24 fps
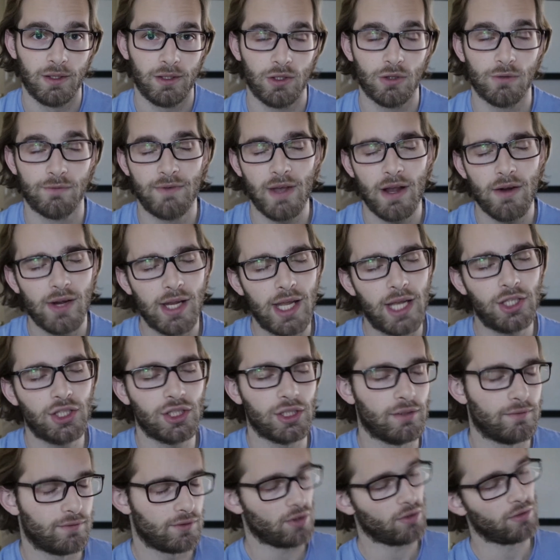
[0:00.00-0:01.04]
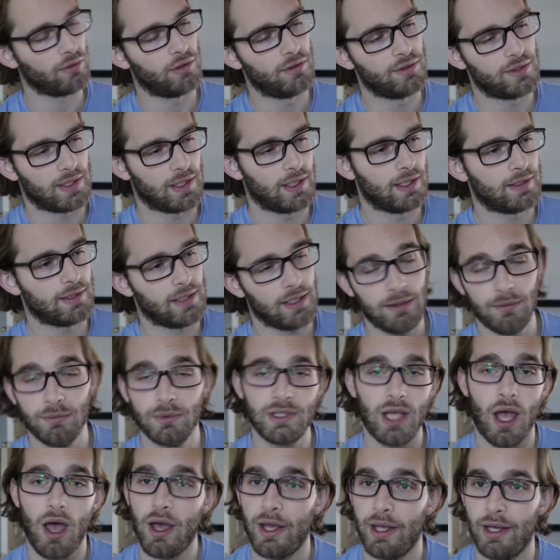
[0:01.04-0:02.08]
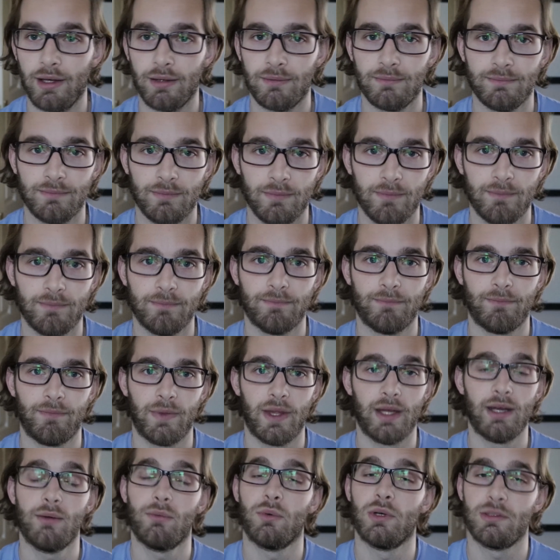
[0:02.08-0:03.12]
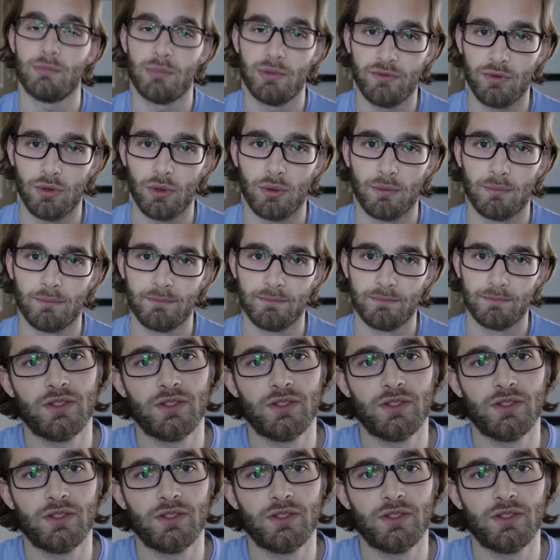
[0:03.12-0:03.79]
Your variation of non lucidity was higher than it was before.